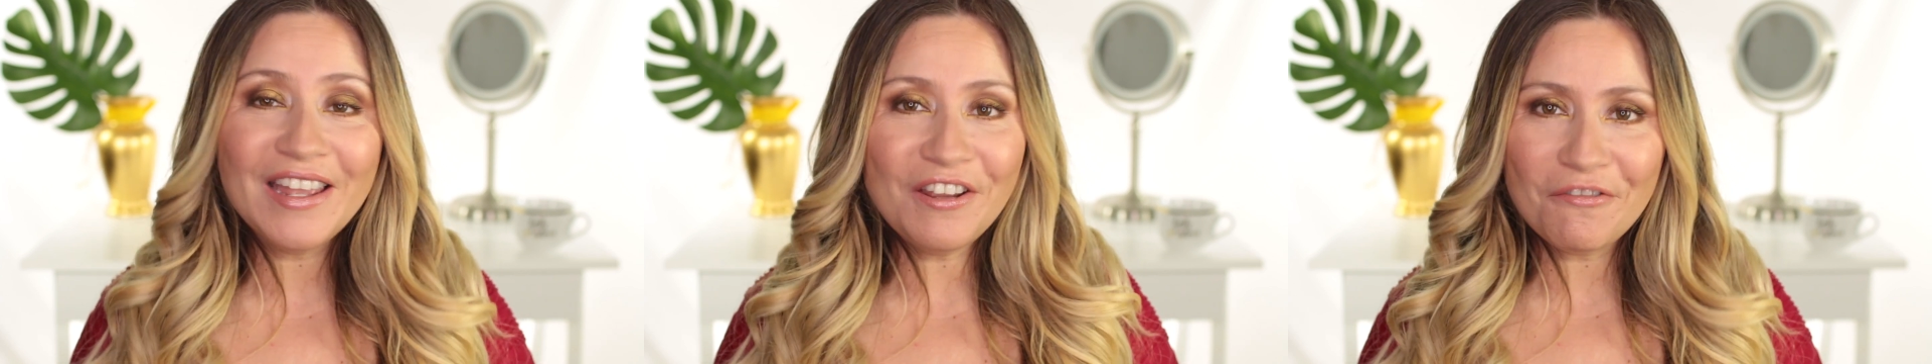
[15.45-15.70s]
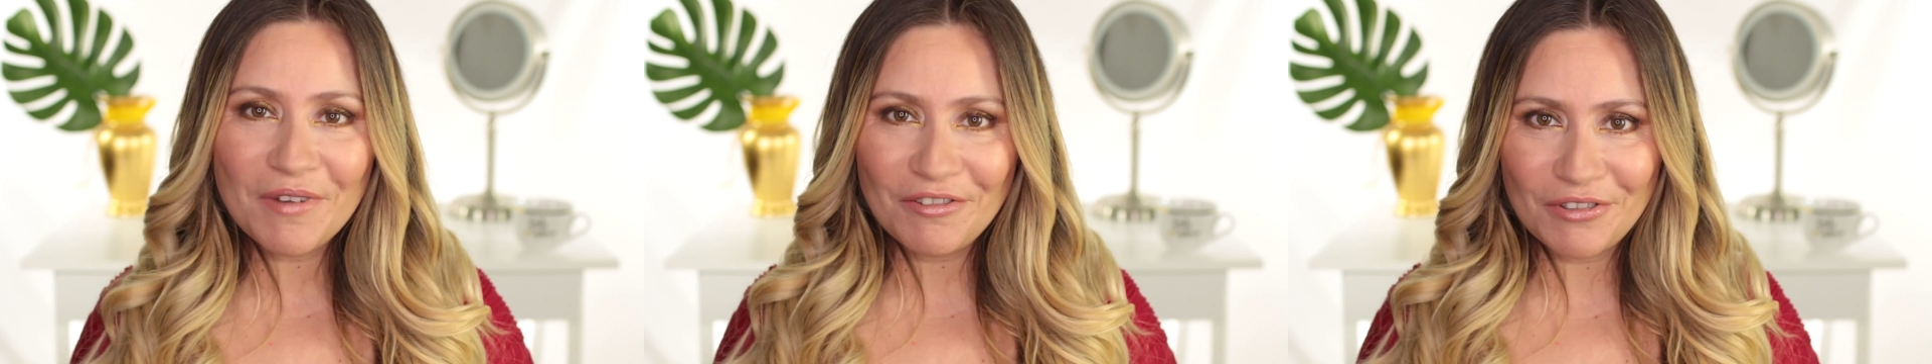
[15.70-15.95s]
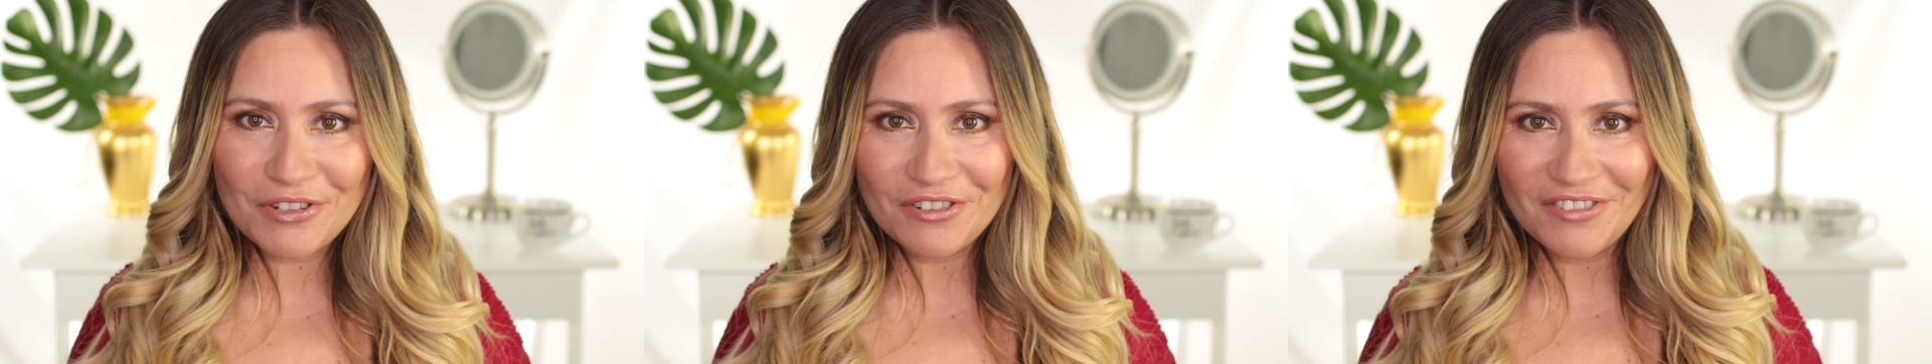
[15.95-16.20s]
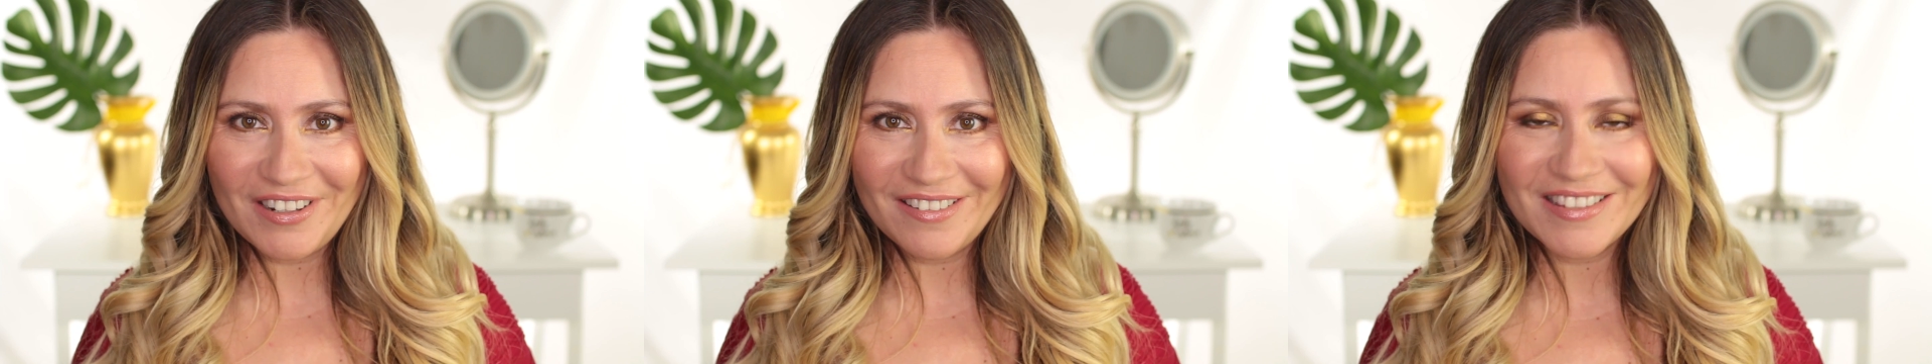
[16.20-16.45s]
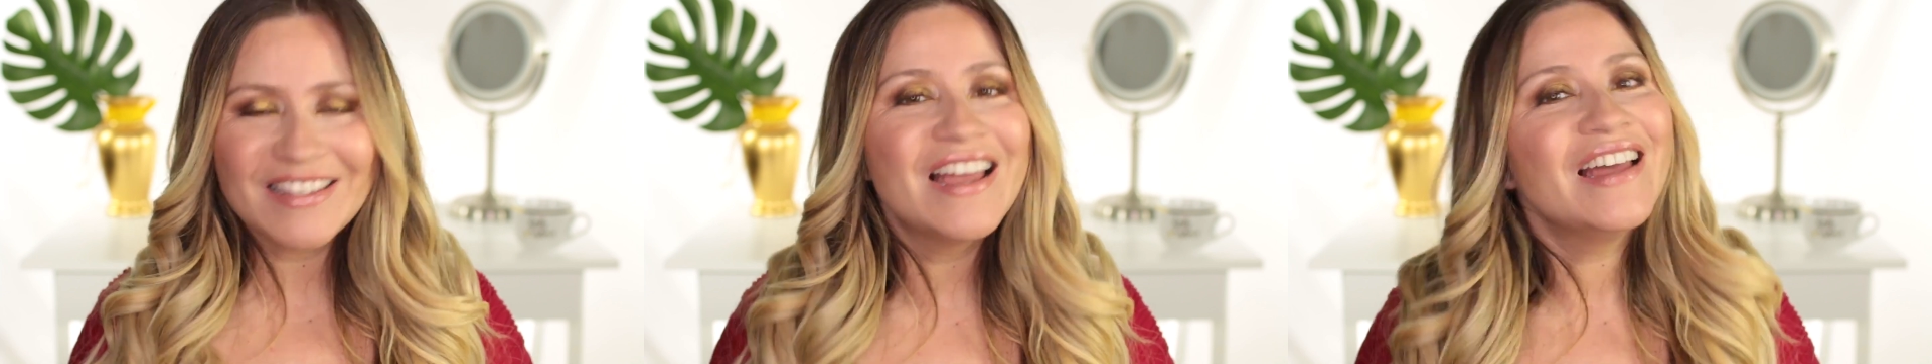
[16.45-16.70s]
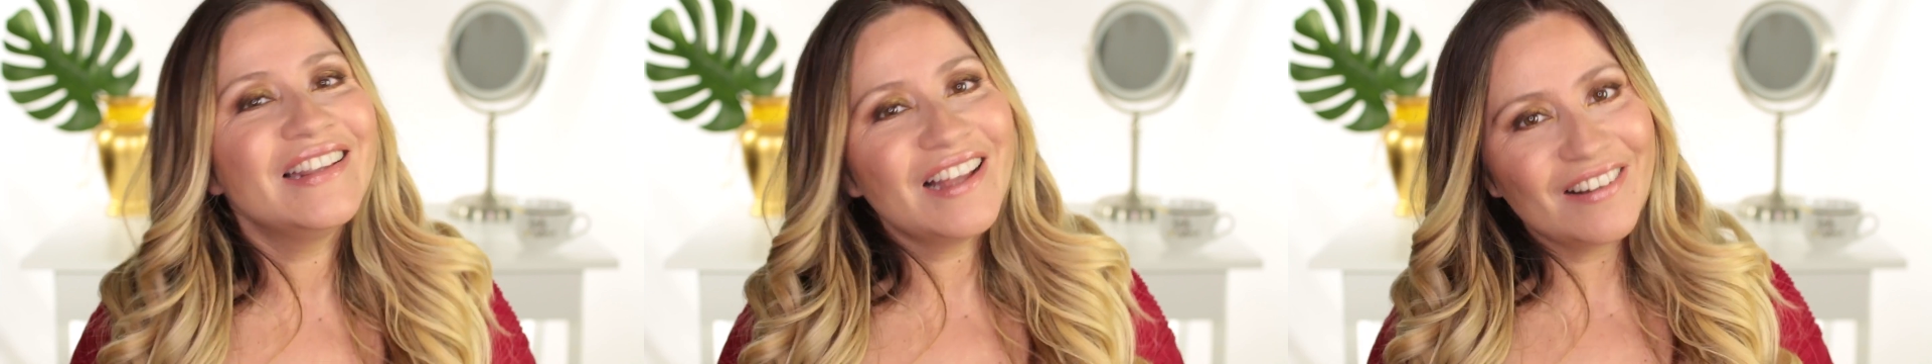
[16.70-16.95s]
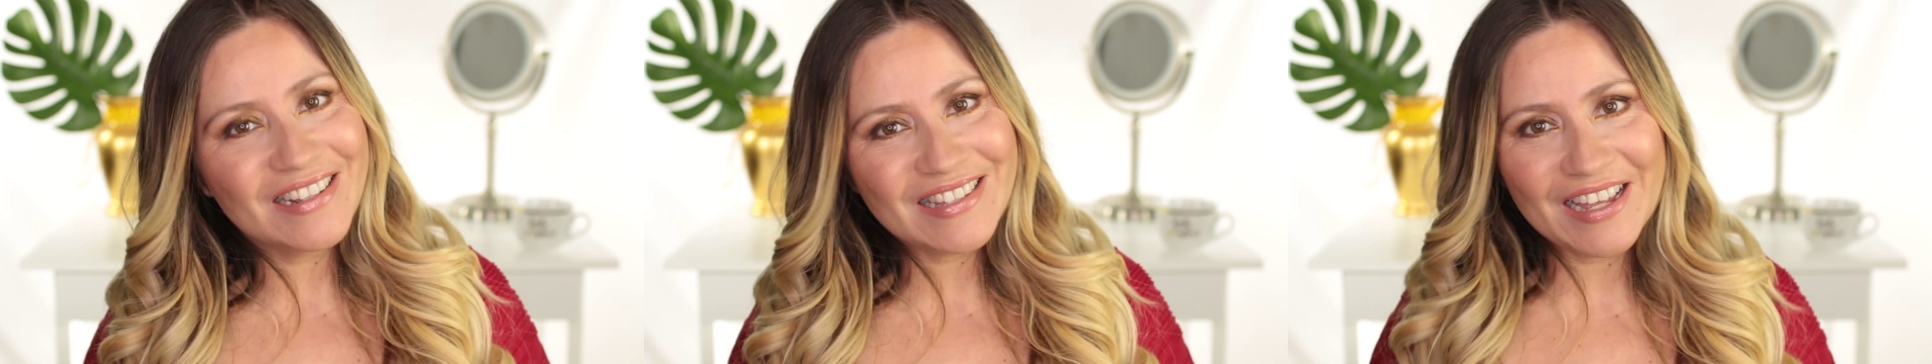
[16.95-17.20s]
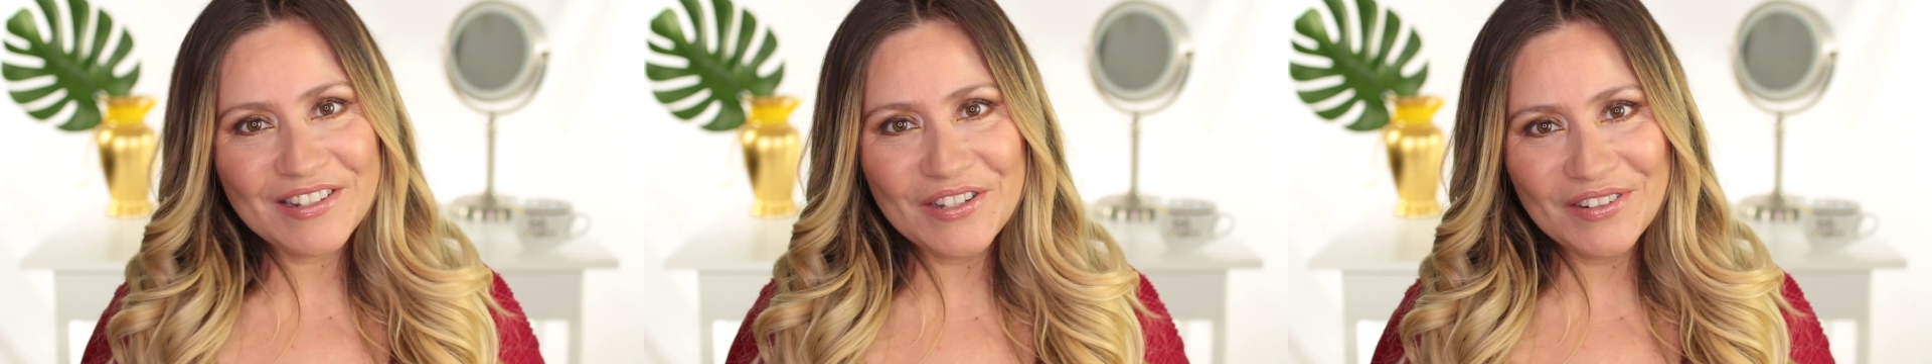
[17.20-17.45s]
any of my future videos. Now
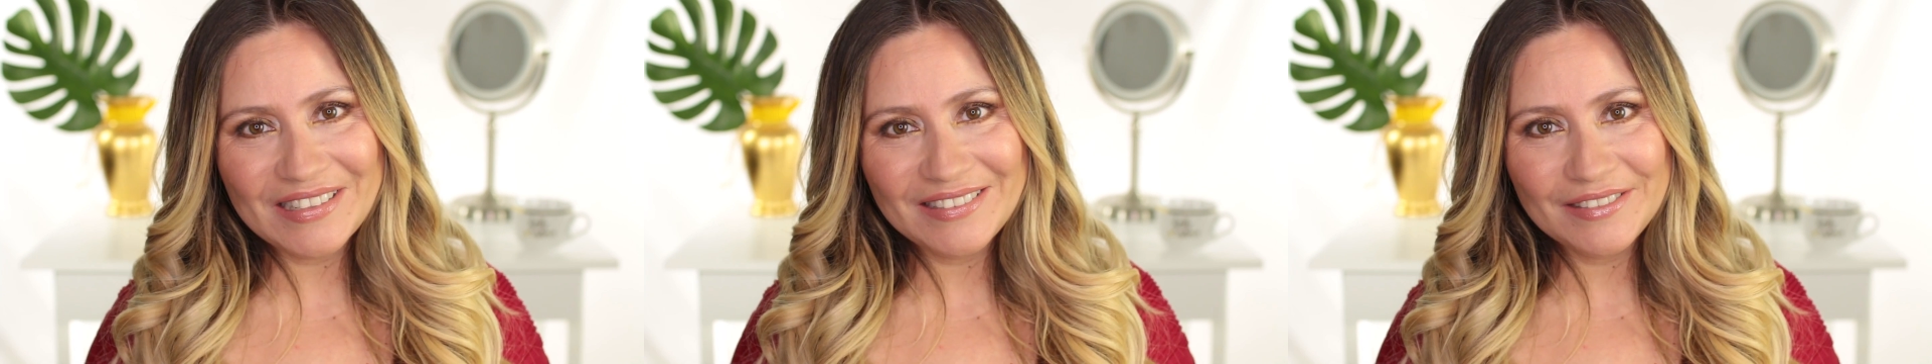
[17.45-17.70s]
let's get to it.